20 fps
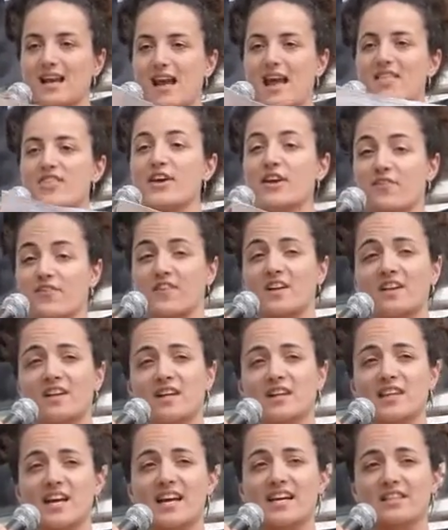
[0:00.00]
and they're
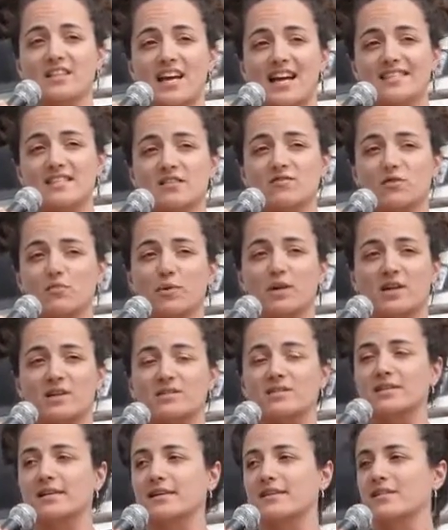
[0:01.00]
feeling like less of a
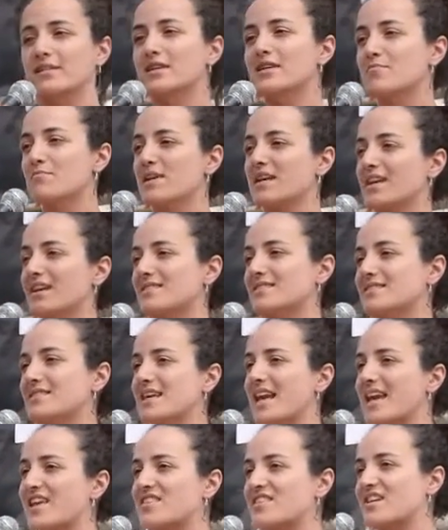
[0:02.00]
person because
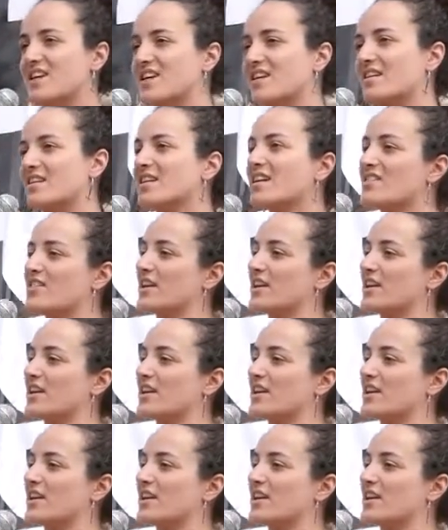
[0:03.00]
they think